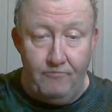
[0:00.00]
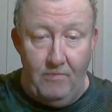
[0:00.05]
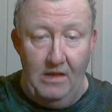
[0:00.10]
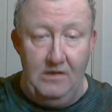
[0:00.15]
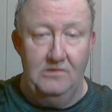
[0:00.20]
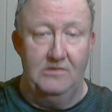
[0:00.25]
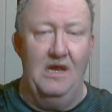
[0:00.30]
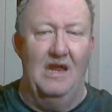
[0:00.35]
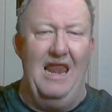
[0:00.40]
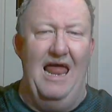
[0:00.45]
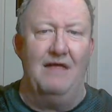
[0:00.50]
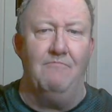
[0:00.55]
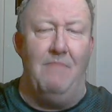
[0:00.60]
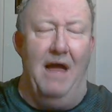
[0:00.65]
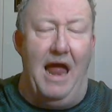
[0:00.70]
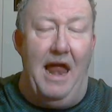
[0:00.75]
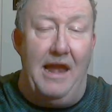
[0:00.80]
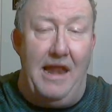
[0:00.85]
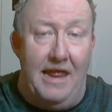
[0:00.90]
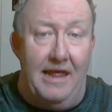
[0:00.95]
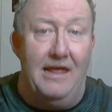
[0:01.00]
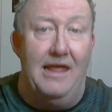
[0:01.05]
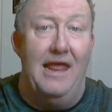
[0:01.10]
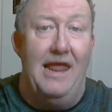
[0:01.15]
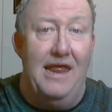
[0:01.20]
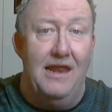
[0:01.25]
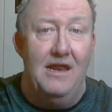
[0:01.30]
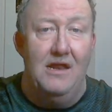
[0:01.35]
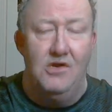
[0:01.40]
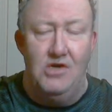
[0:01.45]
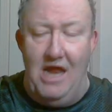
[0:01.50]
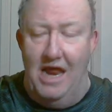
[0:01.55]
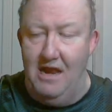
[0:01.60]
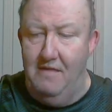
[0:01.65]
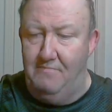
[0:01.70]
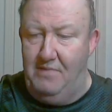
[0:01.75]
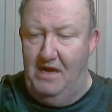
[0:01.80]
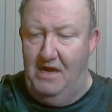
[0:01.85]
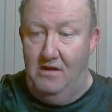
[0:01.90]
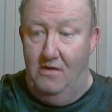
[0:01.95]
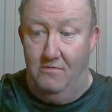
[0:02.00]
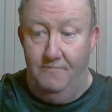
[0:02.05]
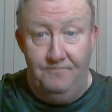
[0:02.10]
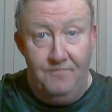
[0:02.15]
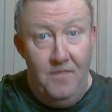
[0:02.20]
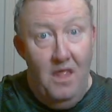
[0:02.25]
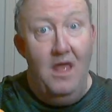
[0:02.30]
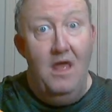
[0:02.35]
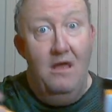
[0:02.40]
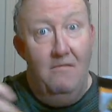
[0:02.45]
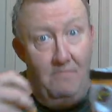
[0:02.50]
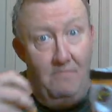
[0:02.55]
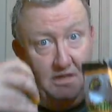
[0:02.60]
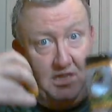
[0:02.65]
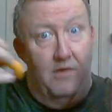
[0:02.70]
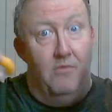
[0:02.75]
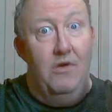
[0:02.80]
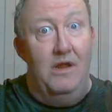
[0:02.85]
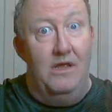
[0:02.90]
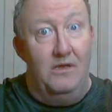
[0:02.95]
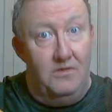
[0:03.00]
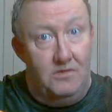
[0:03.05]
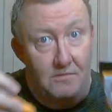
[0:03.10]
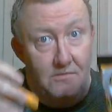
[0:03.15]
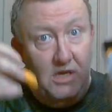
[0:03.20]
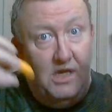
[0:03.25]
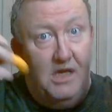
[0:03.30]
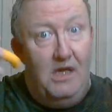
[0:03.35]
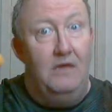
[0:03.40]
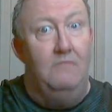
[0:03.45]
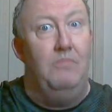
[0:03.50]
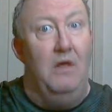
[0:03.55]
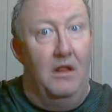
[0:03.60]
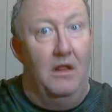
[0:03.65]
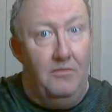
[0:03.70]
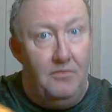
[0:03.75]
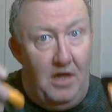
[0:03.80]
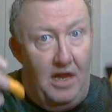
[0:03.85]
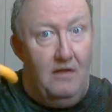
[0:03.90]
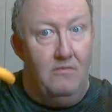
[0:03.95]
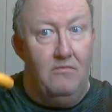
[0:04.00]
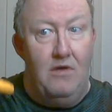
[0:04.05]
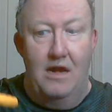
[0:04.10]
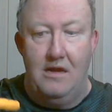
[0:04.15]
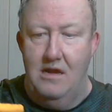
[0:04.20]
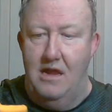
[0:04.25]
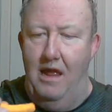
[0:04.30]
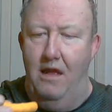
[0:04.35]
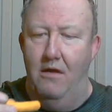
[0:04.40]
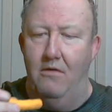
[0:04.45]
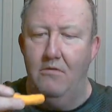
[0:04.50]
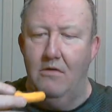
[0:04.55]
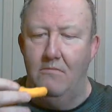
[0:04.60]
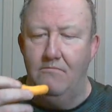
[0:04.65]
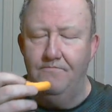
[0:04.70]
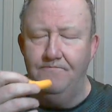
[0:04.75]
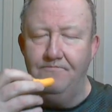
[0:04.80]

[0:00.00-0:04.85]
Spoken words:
It's not like biting in a jalapeno, but there is some heat building right now.